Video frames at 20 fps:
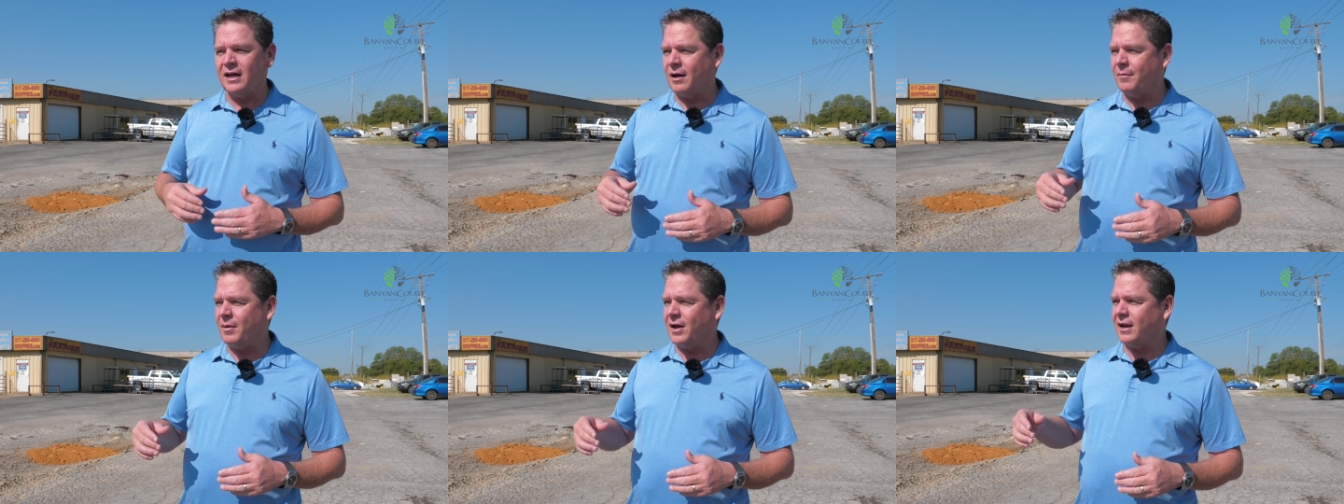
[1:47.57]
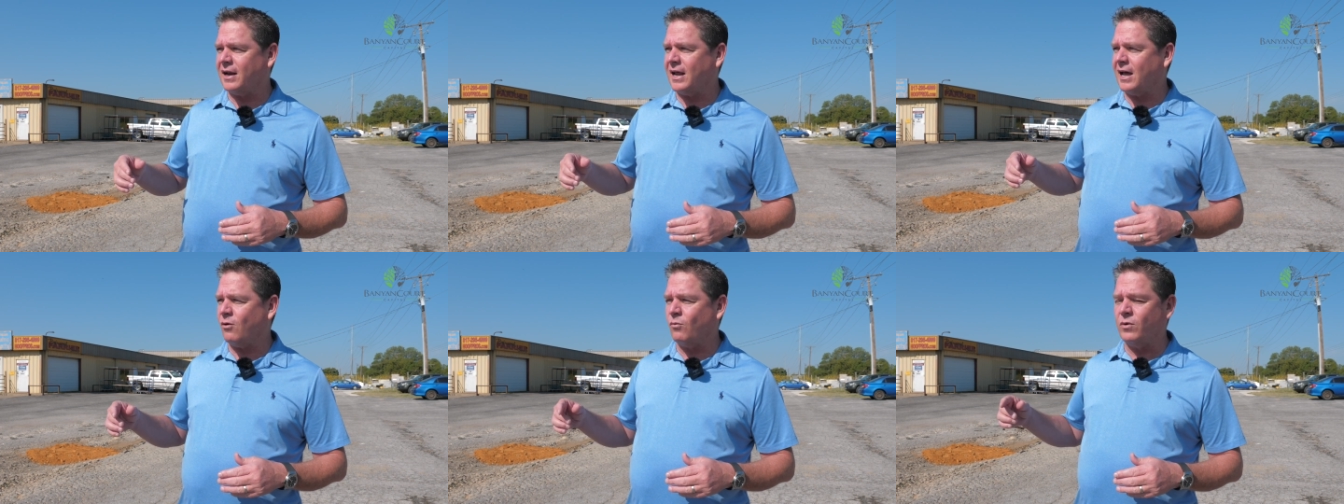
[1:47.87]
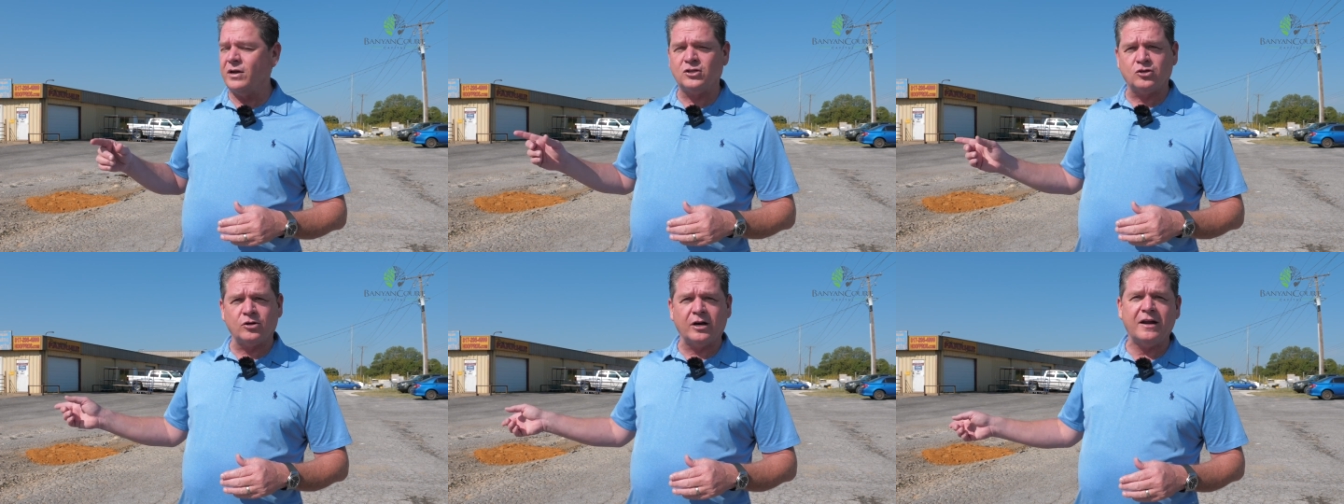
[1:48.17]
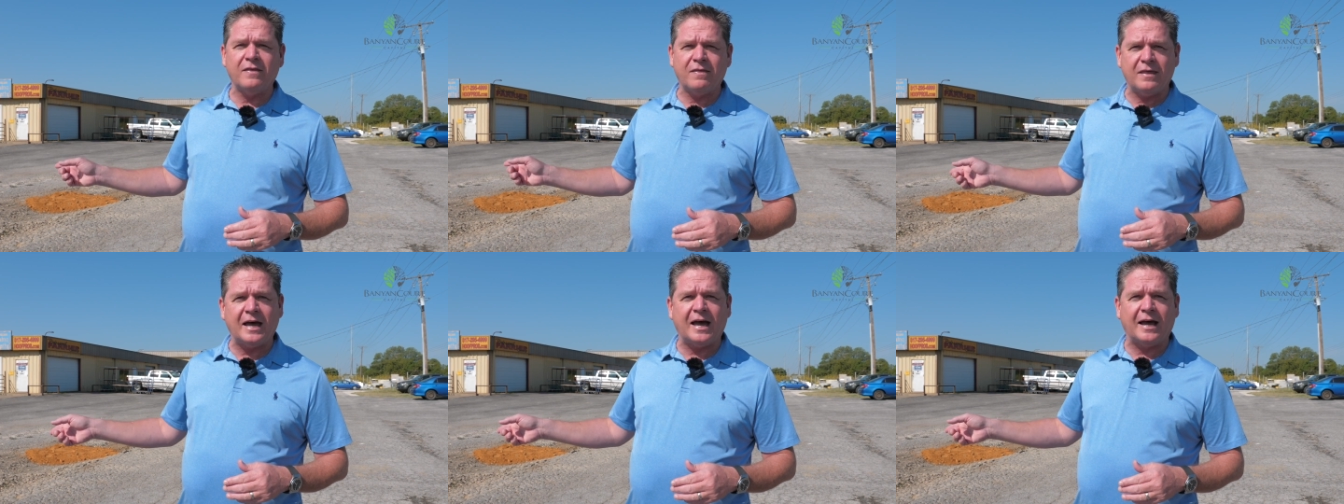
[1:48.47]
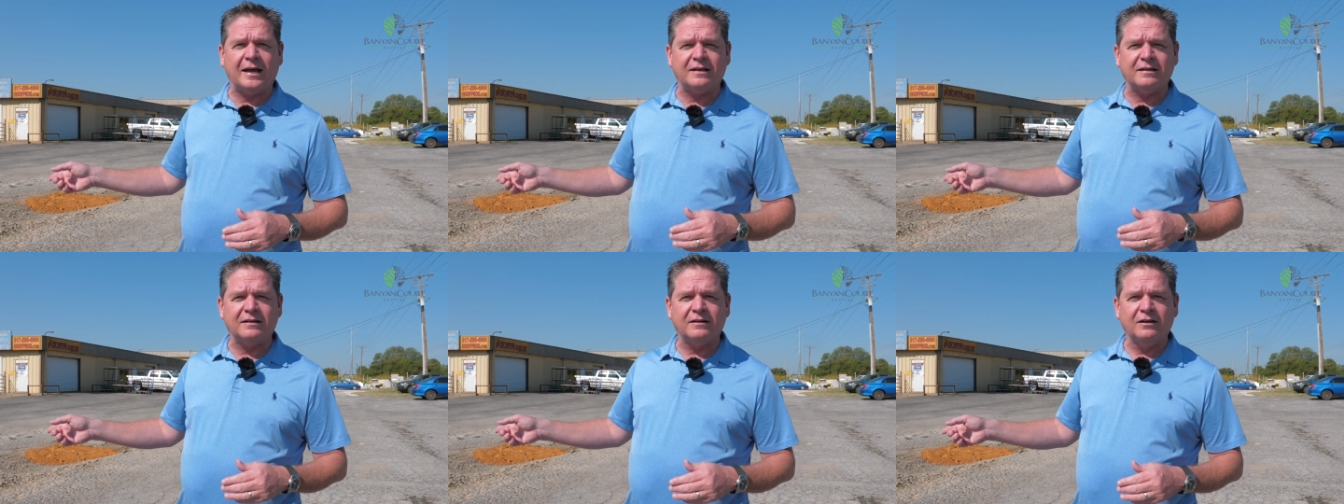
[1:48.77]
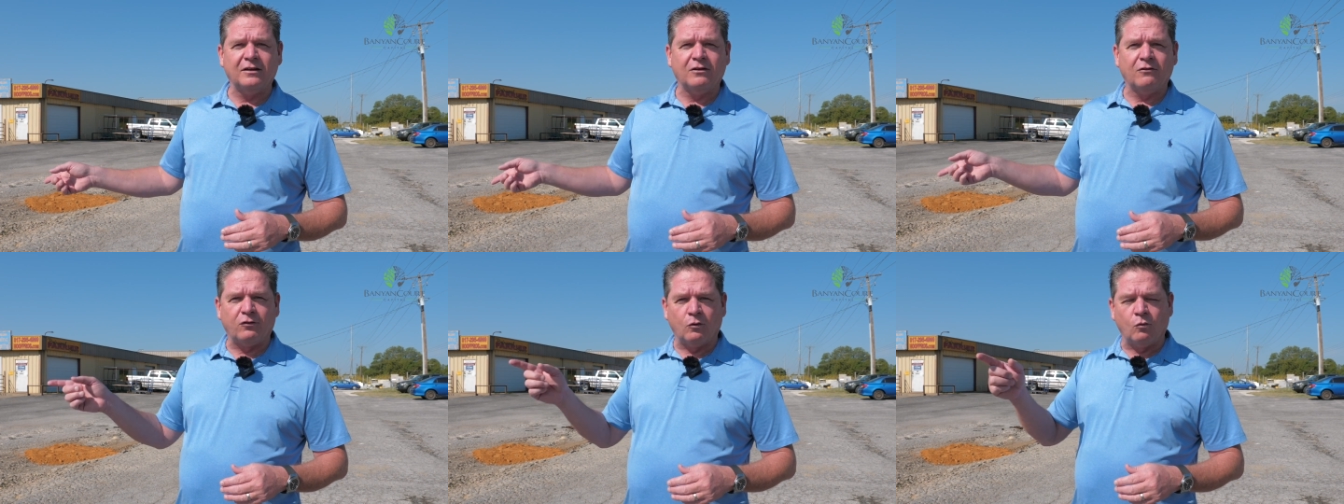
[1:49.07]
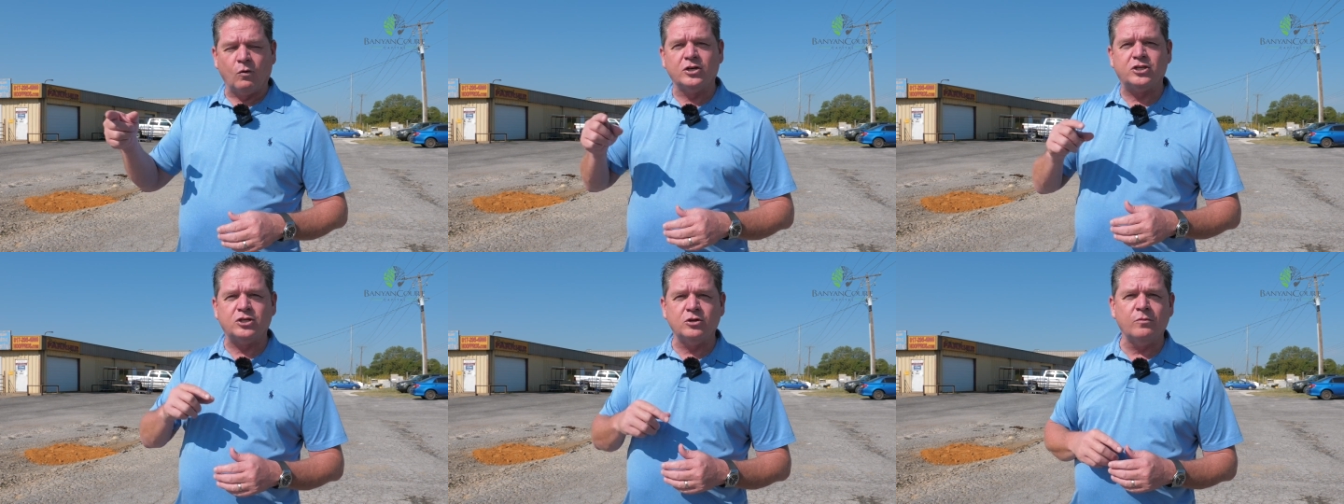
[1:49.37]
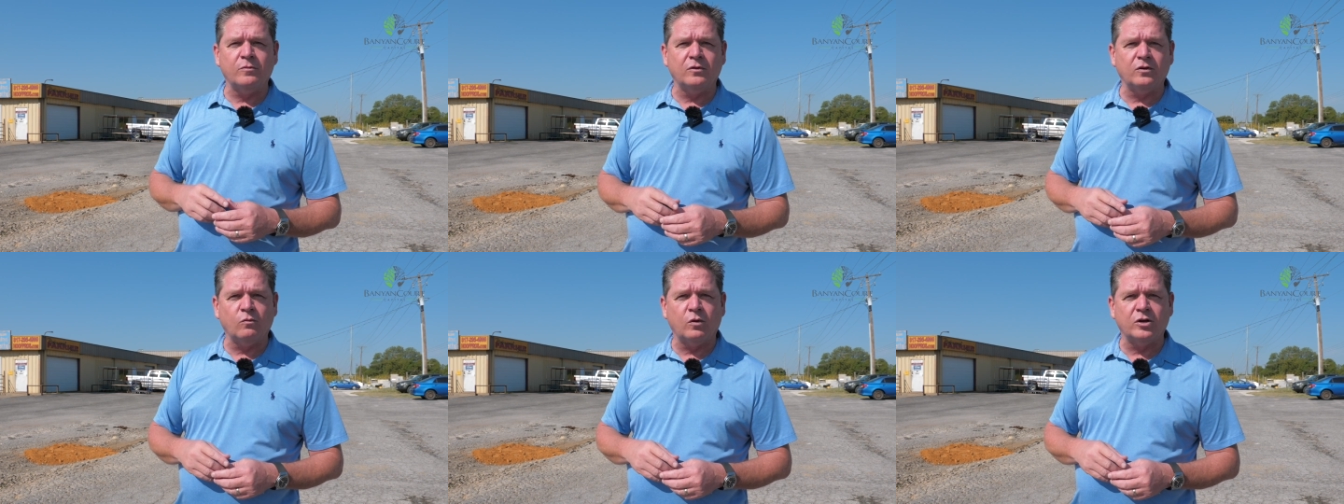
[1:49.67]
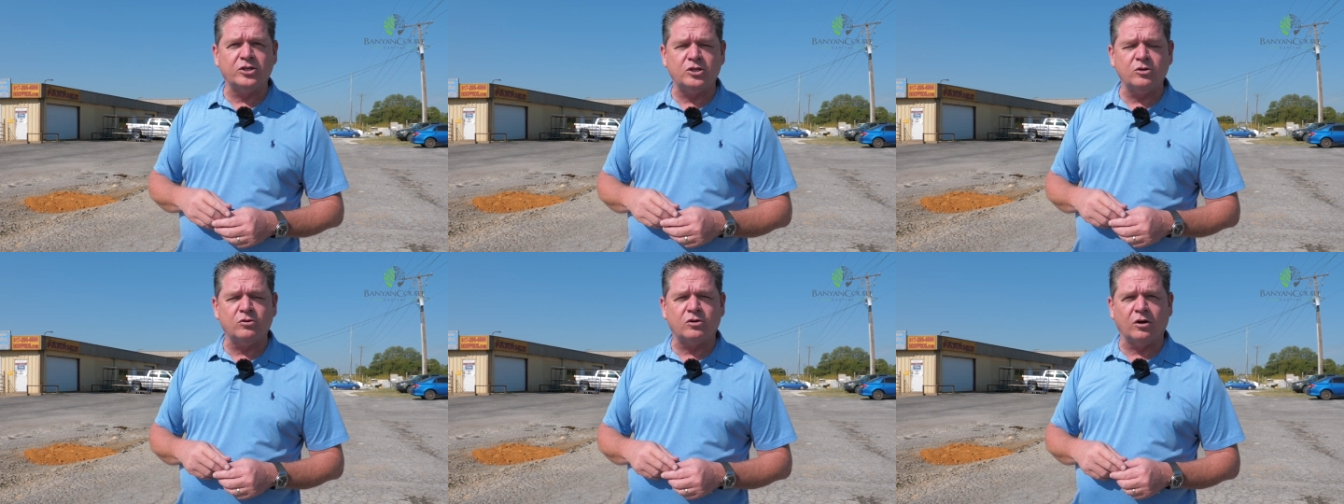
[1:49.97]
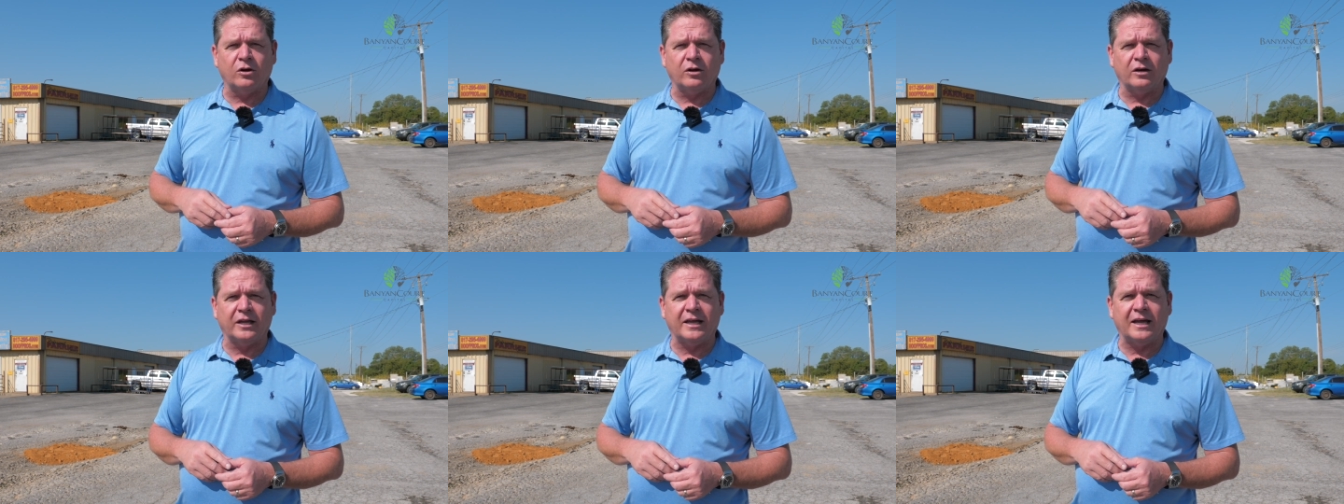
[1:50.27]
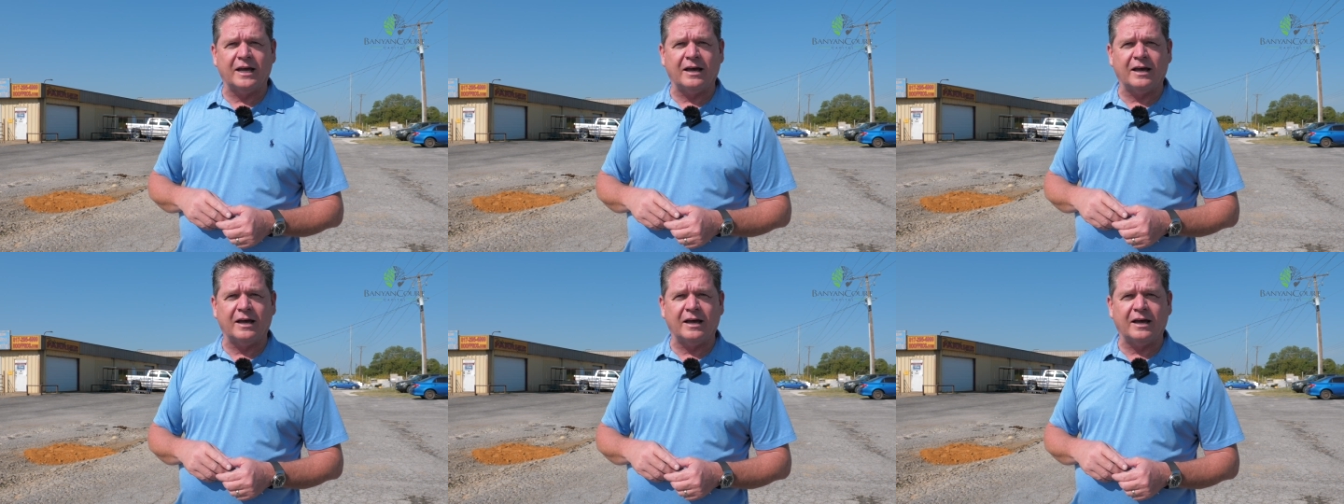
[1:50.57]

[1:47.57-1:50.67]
about how we trade that for what you what you currently